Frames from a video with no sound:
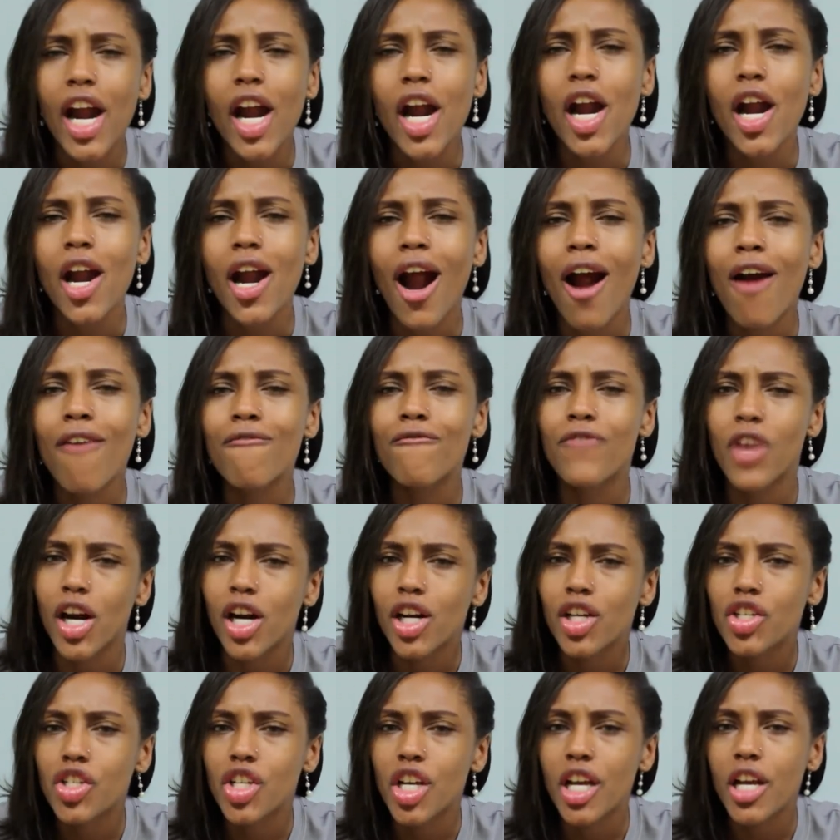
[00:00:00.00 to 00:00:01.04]
their
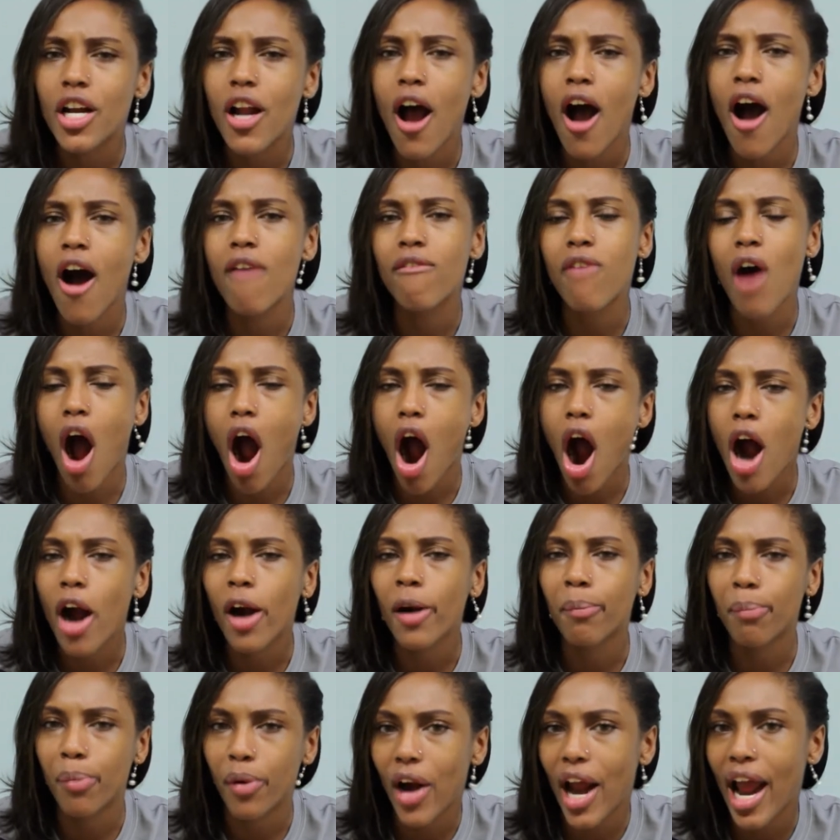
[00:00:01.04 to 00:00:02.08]
version of
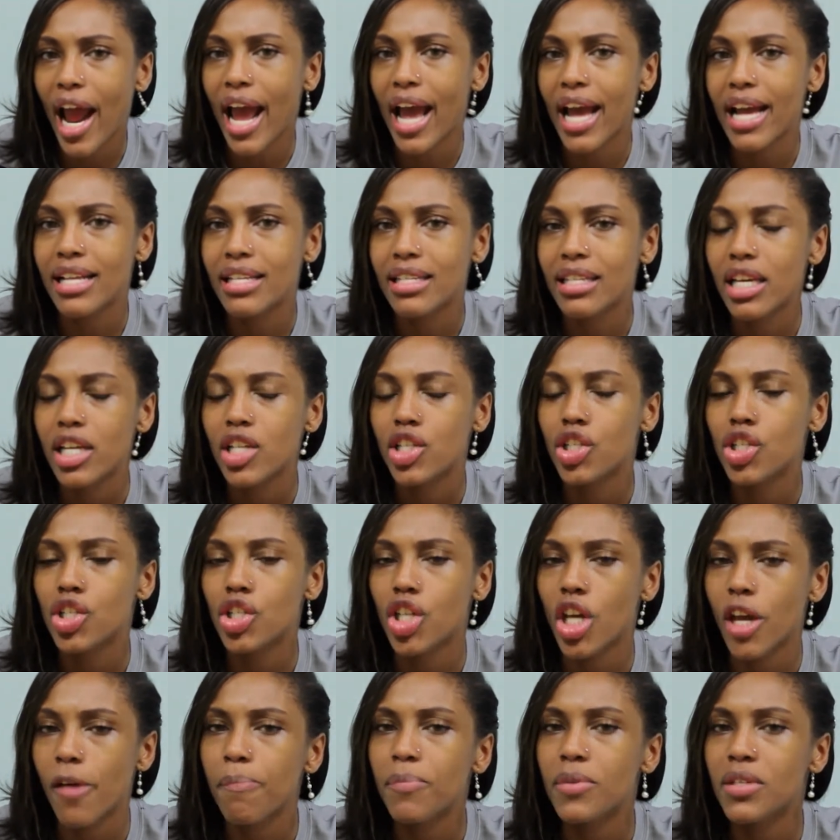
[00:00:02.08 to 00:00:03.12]
our brand
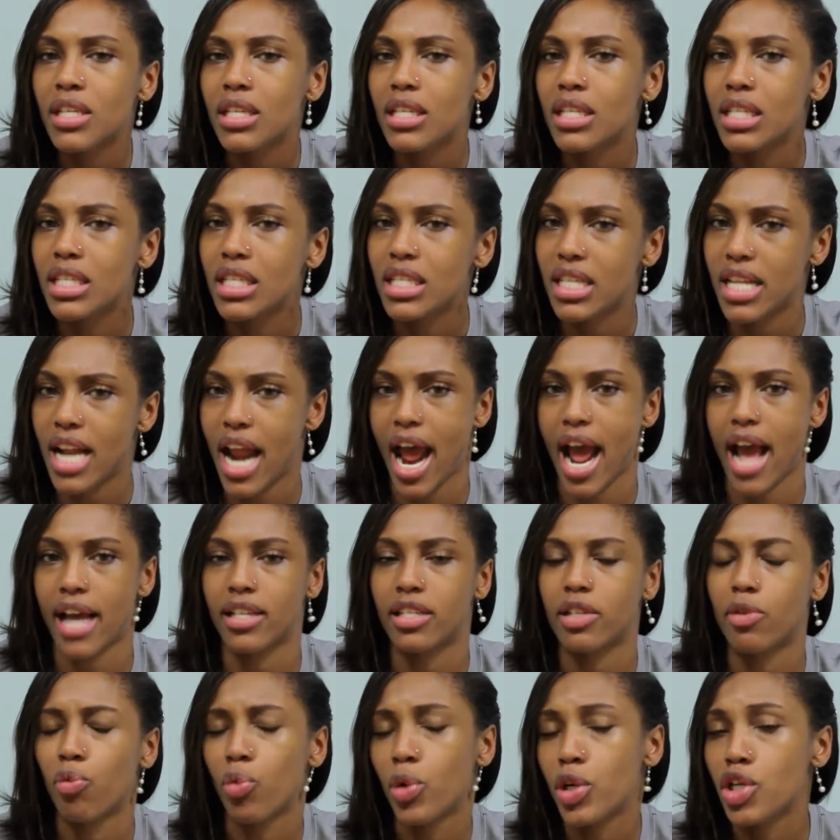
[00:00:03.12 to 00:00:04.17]
chips and
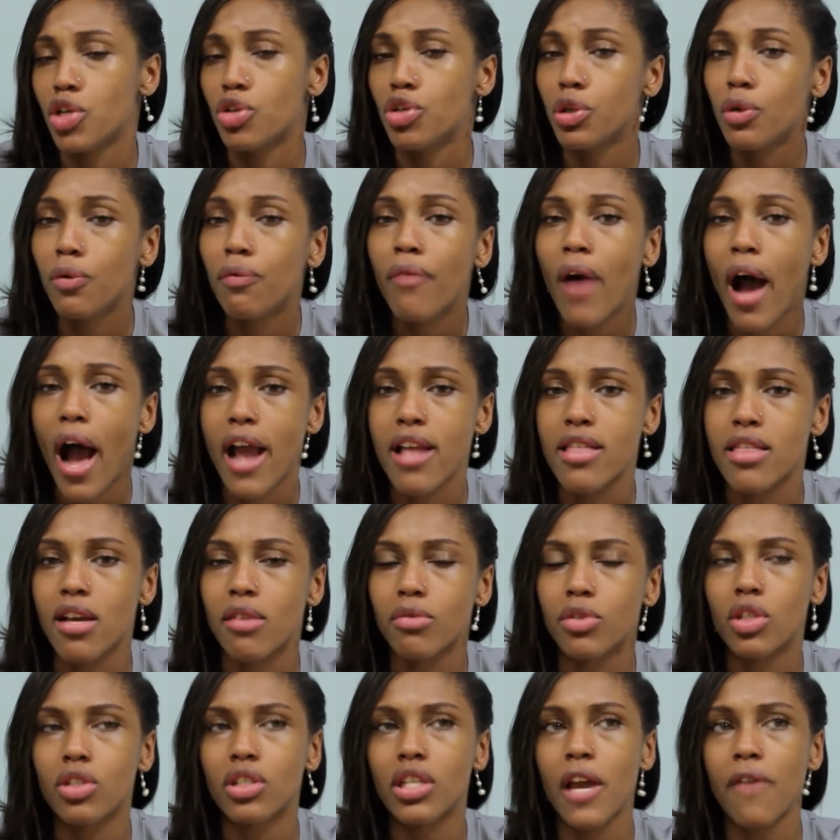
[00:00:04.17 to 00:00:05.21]
snacks when you do find
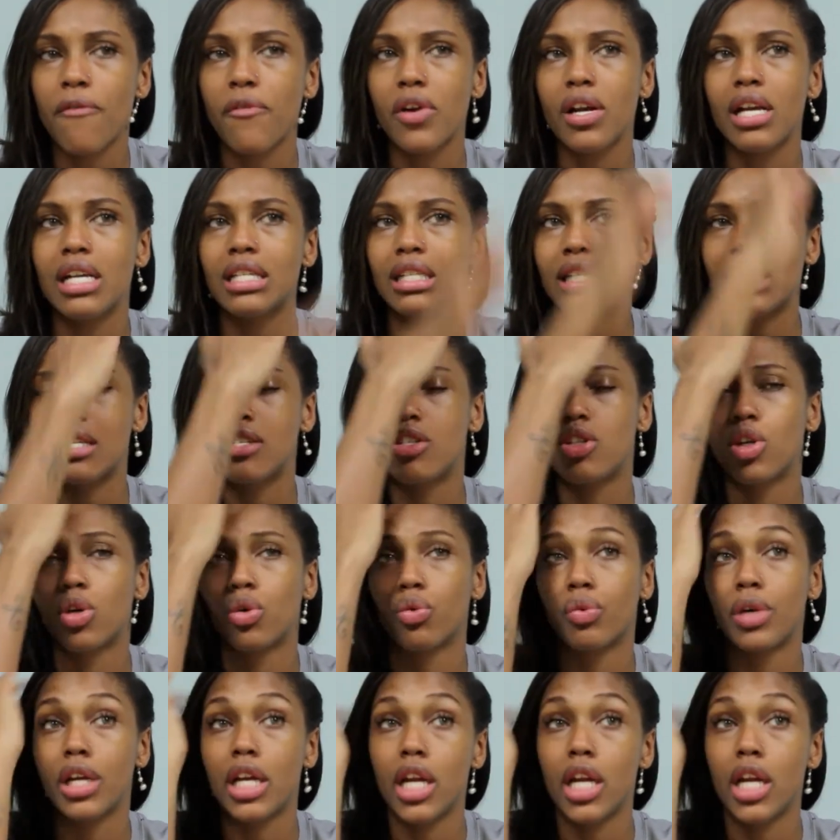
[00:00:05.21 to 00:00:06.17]
them. So say for instance